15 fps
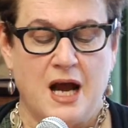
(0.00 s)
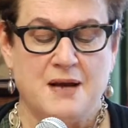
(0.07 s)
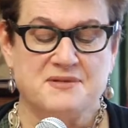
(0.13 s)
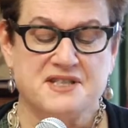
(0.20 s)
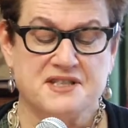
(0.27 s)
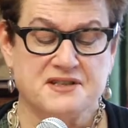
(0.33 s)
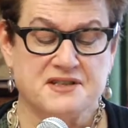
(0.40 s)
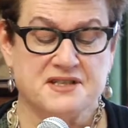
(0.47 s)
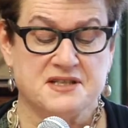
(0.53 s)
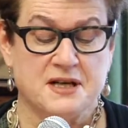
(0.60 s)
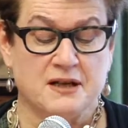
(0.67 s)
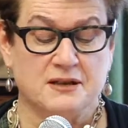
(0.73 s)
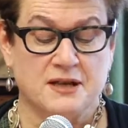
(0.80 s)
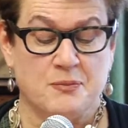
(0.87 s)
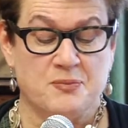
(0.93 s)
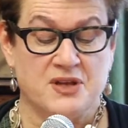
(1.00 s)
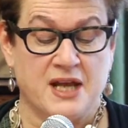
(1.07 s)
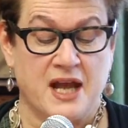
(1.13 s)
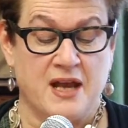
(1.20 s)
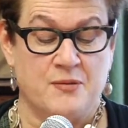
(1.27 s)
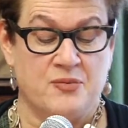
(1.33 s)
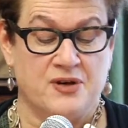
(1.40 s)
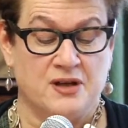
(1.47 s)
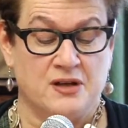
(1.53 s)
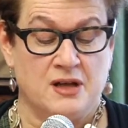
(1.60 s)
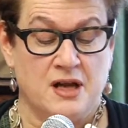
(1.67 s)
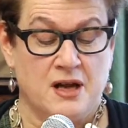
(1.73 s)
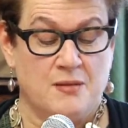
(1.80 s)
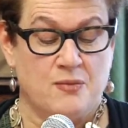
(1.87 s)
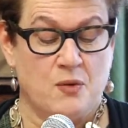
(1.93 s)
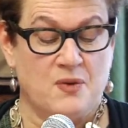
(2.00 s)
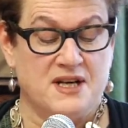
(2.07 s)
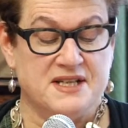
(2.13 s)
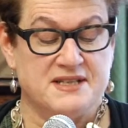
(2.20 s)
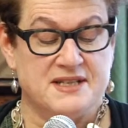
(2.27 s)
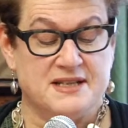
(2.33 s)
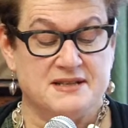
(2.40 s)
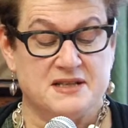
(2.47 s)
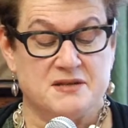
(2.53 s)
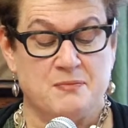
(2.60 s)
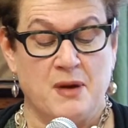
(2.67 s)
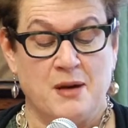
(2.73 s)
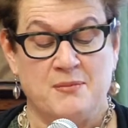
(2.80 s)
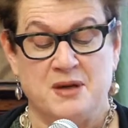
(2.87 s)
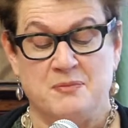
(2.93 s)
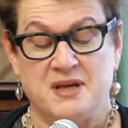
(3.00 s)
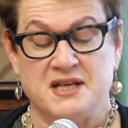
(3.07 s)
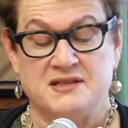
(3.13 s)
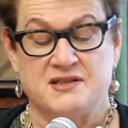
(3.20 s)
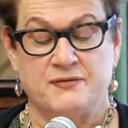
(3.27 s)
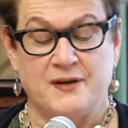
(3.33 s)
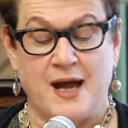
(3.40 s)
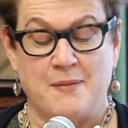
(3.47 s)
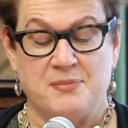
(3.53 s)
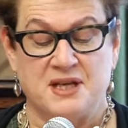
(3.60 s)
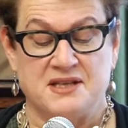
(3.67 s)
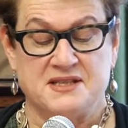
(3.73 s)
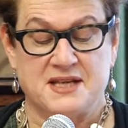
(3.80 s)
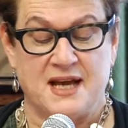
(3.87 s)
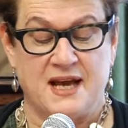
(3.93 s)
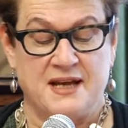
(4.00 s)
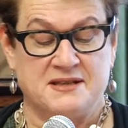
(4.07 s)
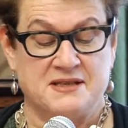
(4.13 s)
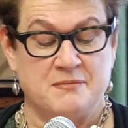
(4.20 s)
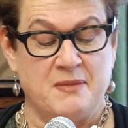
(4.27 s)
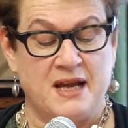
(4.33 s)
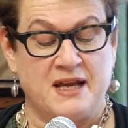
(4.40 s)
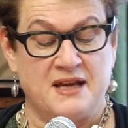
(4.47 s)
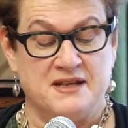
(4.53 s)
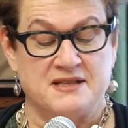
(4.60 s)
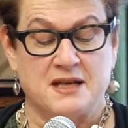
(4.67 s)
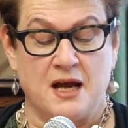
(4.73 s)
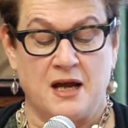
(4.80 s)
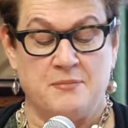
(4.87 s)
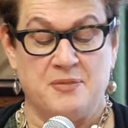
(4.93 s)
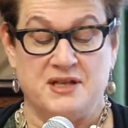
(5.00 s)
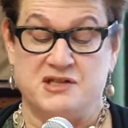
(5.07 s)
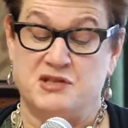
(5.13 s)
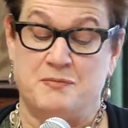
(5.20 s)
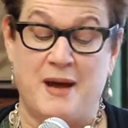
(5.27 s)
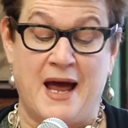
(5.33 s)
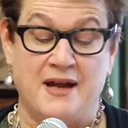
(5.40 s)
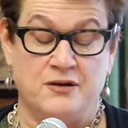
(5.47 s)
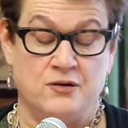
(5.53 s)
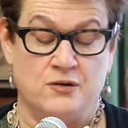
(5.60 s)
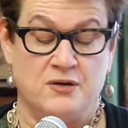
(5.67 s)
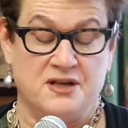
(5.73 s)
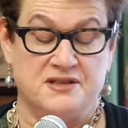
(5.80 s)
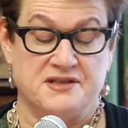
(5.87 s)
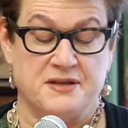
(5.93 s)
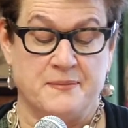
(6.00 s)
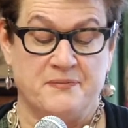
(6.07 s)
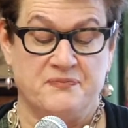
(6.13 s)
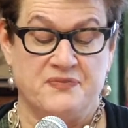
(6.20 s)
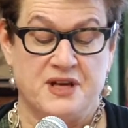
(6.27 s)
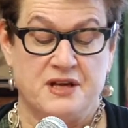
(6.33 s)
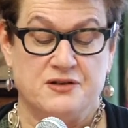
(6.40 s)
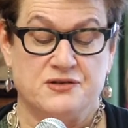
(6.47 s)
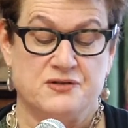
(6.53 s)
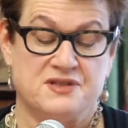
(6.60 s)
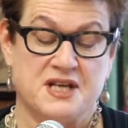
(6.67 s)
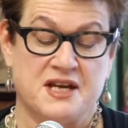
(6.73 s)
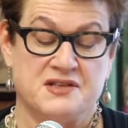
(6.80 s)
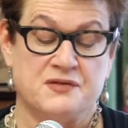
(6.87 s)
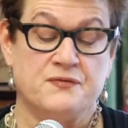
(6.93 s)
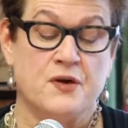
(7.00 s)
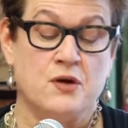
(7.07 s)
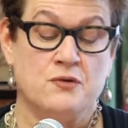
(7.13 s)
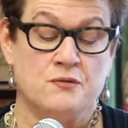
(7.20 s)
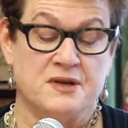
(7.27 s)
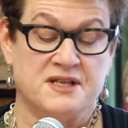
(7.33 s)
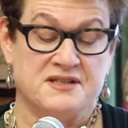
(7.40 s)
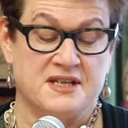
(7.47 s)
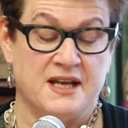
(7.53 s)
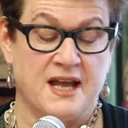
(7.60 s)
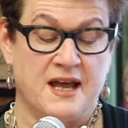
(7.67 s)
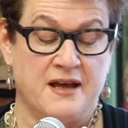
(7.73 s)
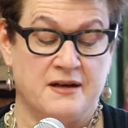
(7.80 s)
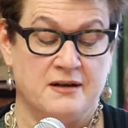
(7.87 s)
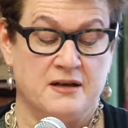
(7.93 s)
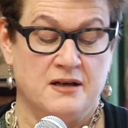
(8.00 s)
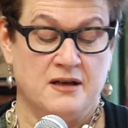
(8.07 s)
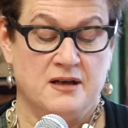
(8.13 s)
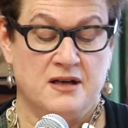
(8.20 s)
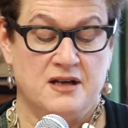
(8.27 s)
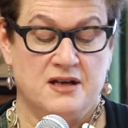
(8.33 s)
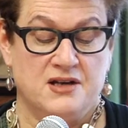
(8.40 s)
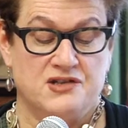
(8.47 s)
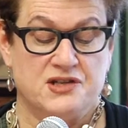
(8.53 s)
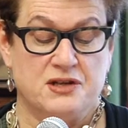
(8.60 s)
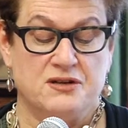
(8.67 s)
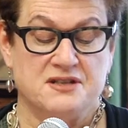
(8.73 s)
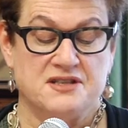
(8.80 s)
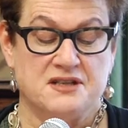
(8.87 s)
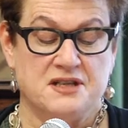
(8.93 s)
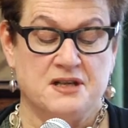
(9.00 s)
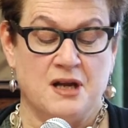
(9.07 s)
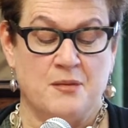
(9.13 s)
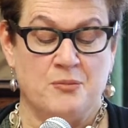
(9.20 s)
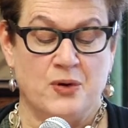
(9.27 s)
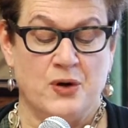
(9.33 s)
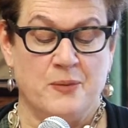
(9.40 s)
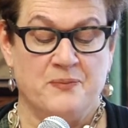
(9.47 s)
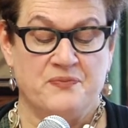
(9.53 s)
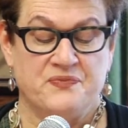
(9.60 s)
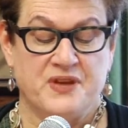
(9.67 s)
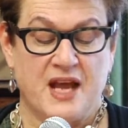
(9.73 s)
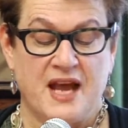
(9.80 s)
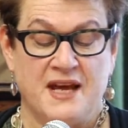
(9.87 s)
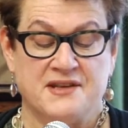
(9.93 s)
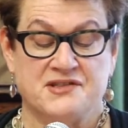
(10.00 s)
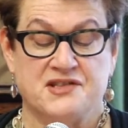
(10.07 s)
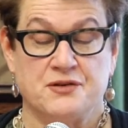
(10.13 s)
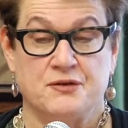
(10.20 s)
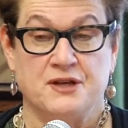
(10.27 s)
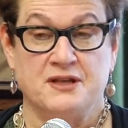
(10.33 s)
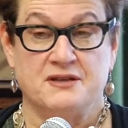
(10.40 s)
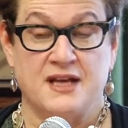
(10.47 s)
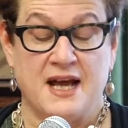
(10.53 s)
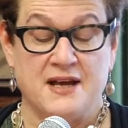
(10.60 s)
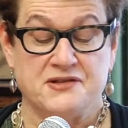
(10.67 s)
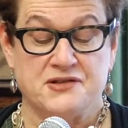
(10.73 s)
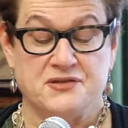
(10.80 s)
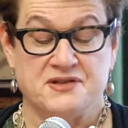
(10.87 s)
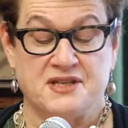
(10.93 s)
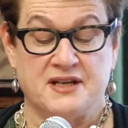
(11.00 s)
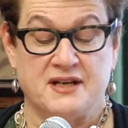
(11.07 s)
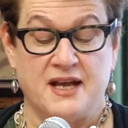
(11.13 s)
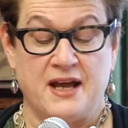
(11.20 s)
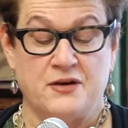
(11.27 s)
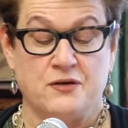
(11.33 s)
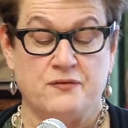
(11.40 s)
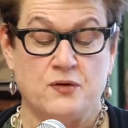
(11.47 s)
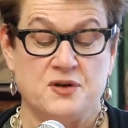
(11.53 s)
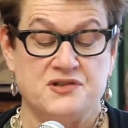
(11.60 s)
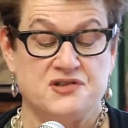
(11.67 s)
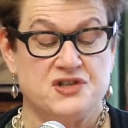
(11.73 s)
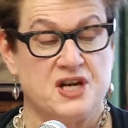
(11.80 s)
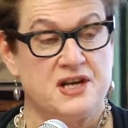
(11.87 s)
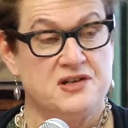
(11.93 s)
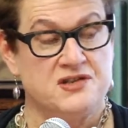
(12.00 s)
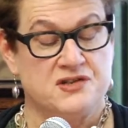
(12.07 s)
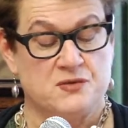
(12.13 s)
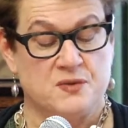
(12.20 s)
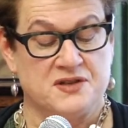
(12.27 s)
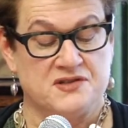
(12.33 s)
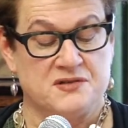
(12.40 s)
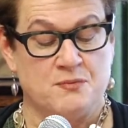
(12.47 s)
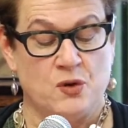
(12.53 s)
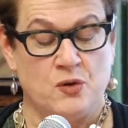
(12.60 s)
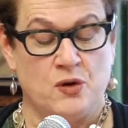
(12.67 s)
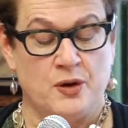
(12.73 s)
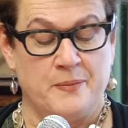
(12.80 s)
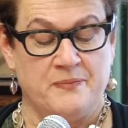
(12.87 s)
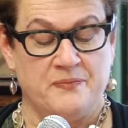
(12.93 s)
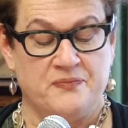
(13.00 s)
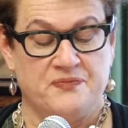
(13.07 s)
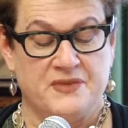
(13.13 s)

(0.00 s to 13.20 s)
I'm still snuggled up with Gabriel, but when he sees his mum, he begins flapping his hands and making his high-pitched bat noise. Suzanne's phone rings again. She looks at the number, answers it, and her voice changes once more.